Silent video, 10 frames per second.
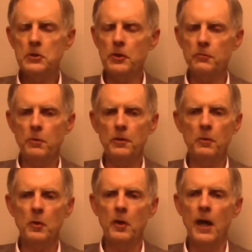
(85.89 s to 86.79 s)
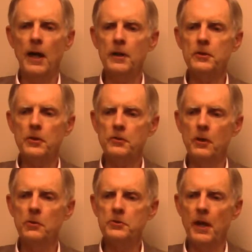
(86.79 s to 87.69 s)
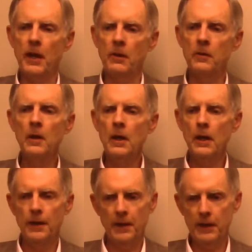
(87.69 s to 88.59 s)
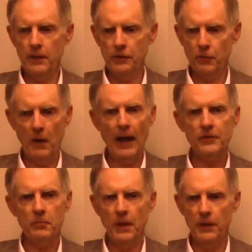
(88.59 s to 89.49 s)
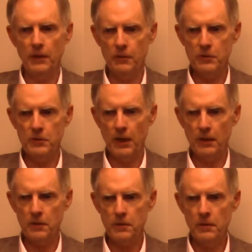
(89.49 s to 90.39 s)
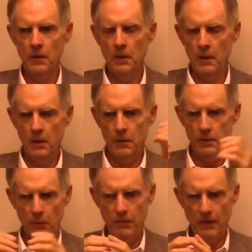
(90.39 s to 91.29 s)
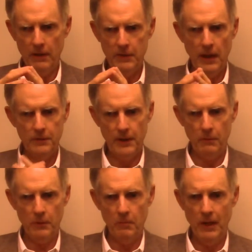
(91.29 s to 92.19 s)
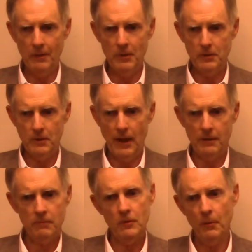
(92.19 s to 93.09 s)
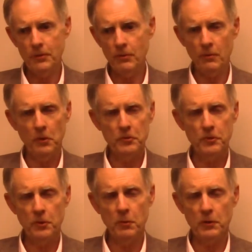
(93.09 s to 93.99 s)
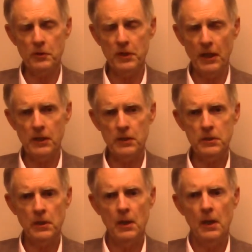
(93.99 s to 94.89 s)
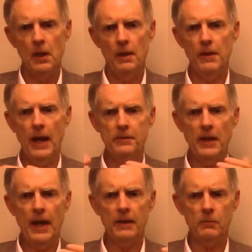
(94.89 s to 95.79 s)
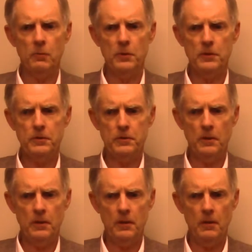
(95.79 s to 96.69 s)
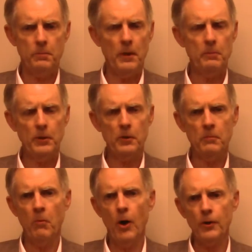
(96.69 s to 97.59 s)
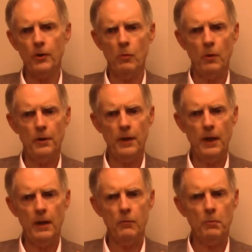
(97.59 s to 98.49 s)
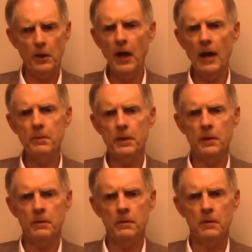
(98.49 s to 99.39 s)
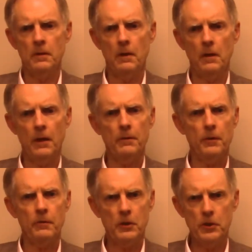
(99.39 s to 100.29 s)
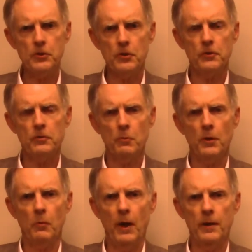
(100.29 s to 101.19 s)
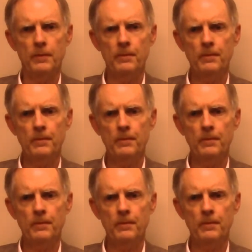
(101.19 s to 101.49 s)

just really relaxed, and it slows down, and then it contracts about 100 seconds. So we found out that when the babies got up to close to 200 seconds, that was a pretty good marker where they were pretty happy, and a lot of their conditions went away.